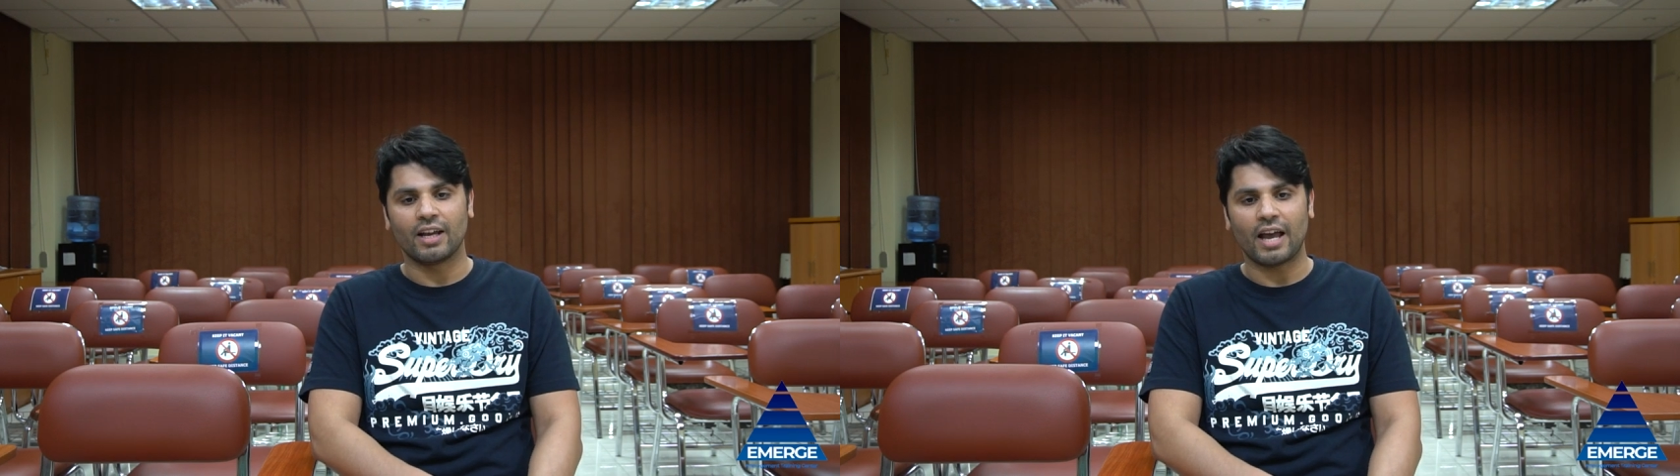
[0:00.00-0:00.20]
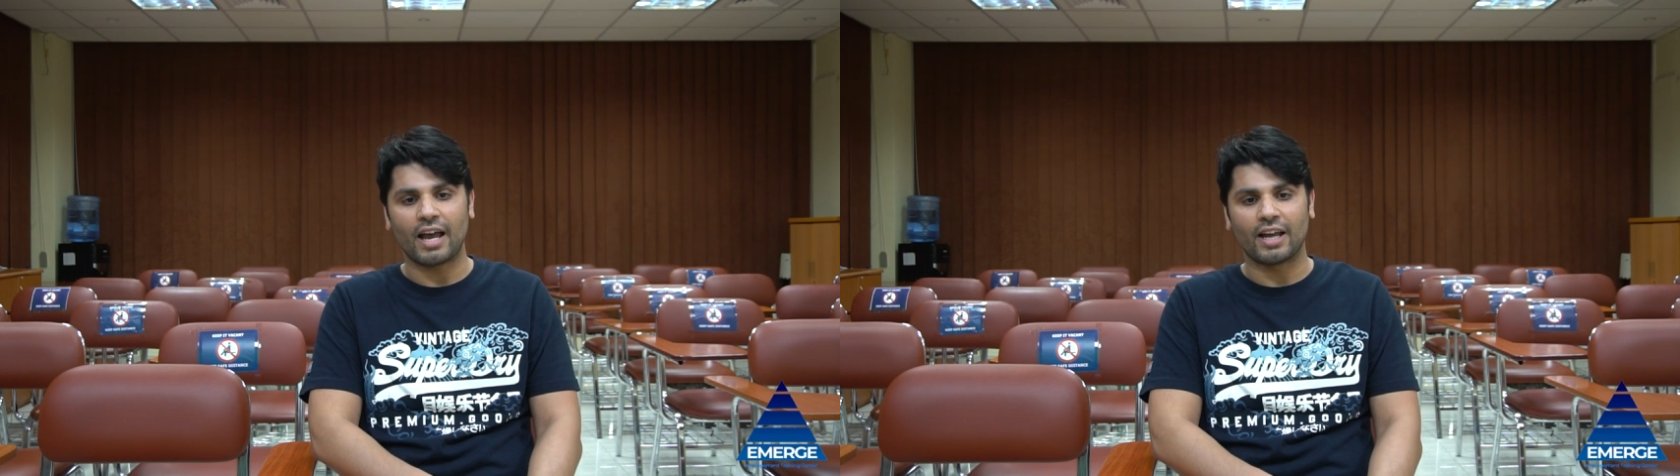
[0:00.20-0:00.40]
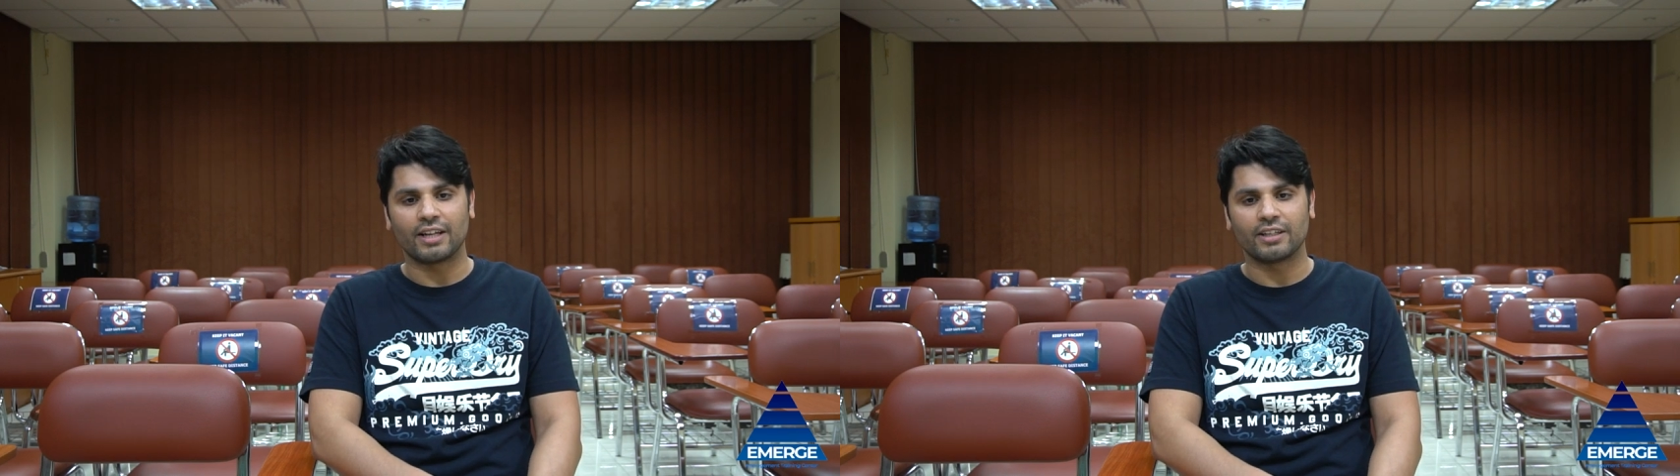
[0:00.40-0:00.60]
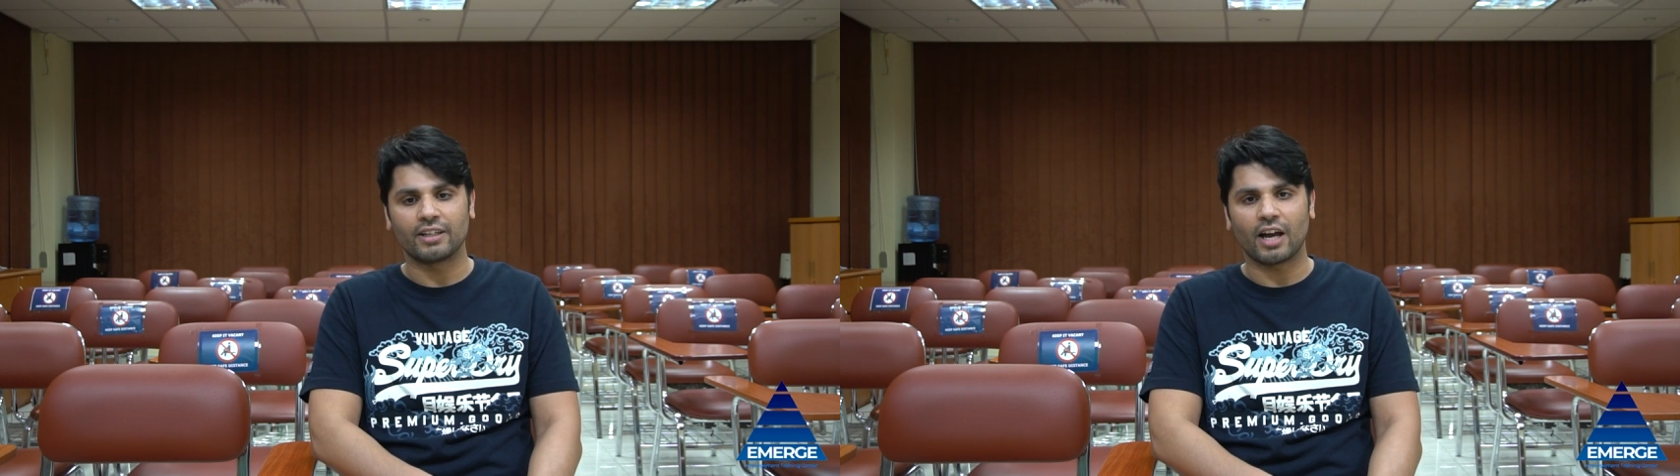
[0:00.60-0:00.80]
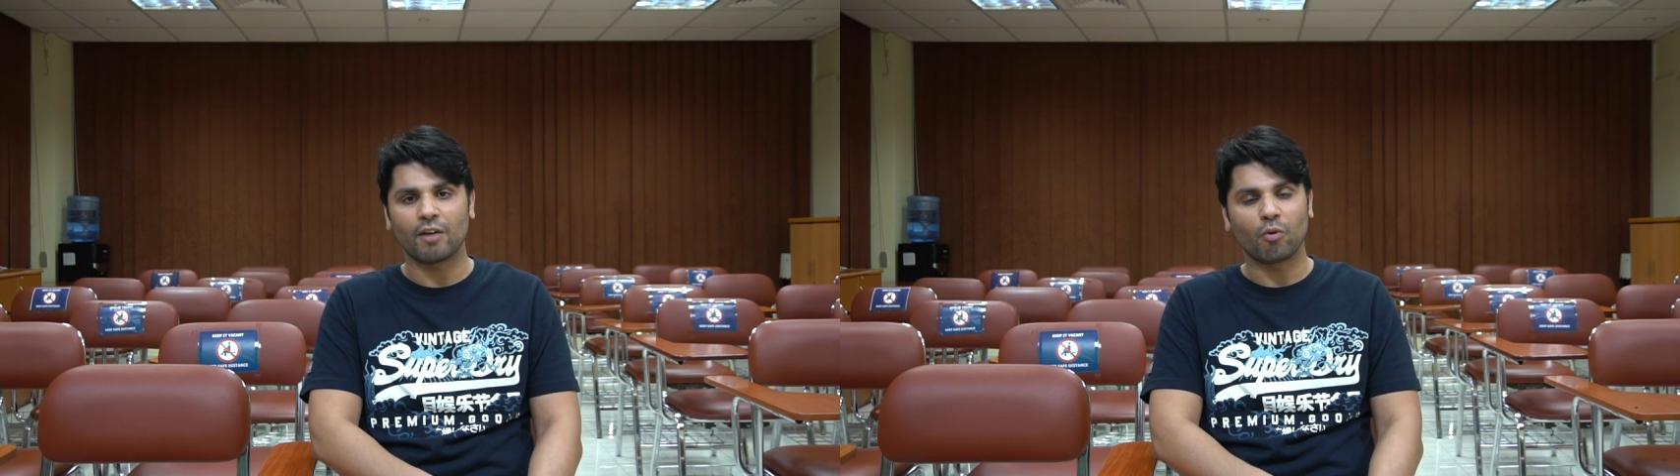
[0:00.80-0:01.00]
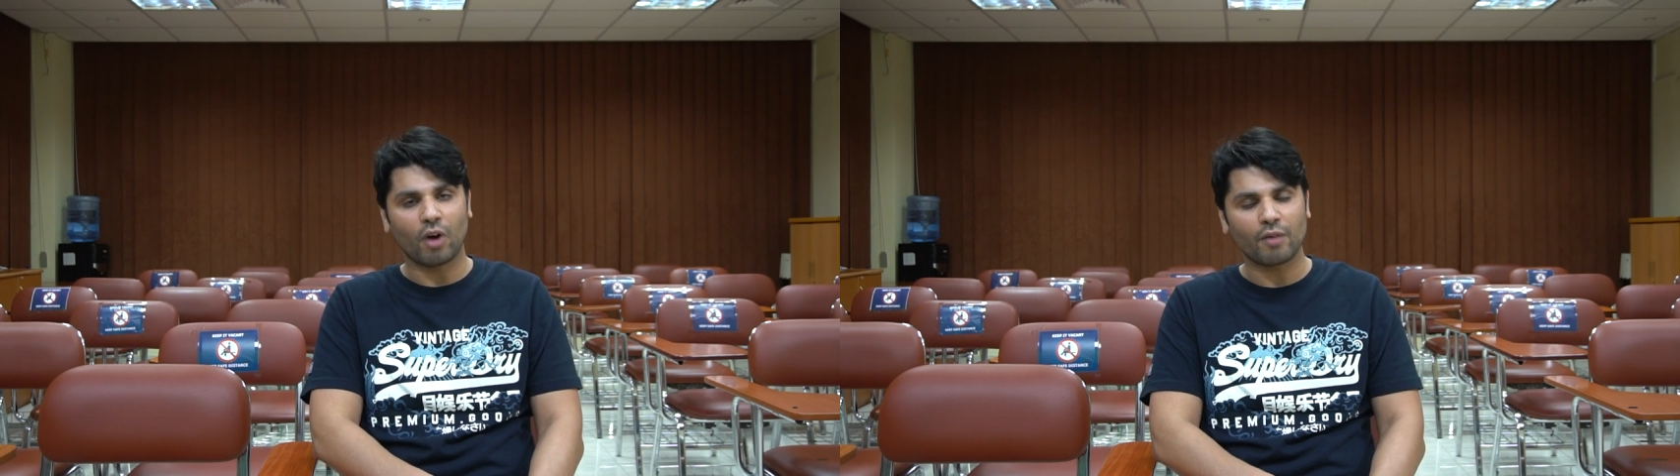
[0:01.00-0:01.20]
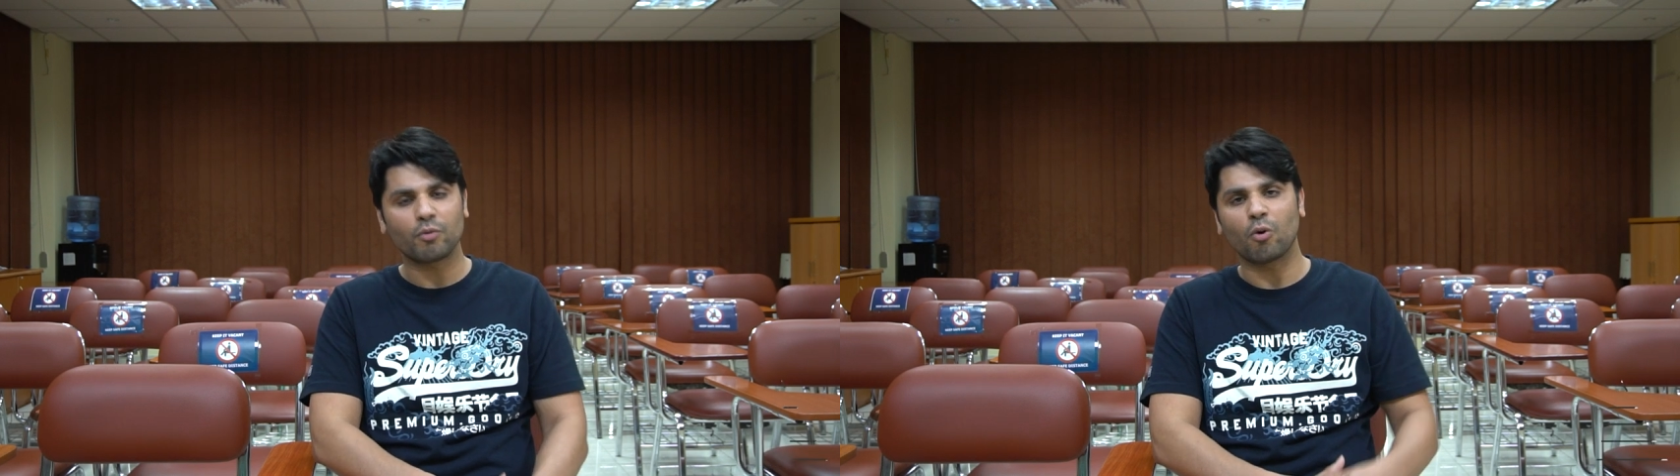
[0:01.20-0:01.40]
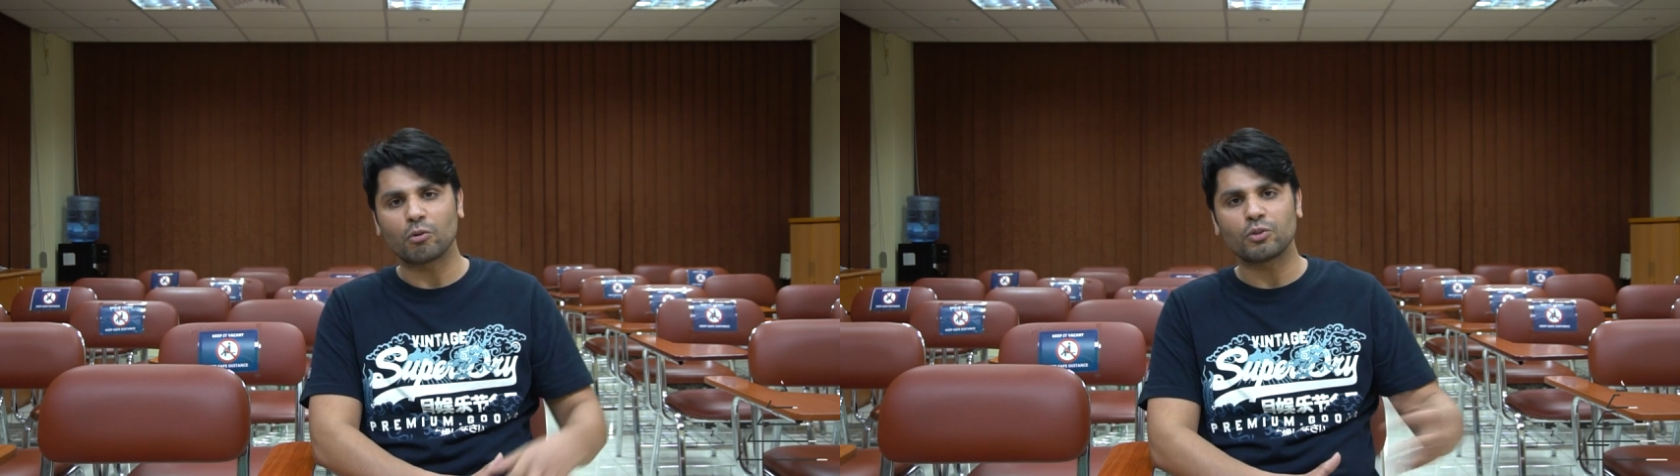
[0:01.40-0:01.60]
And I,
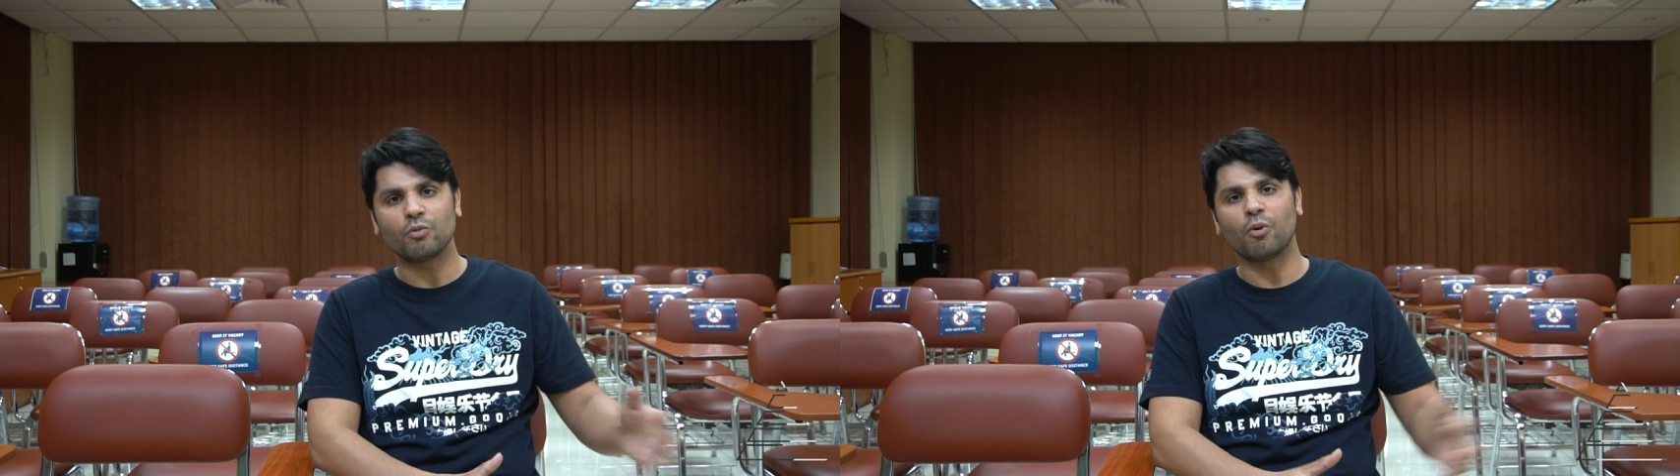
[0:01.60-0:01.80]
would also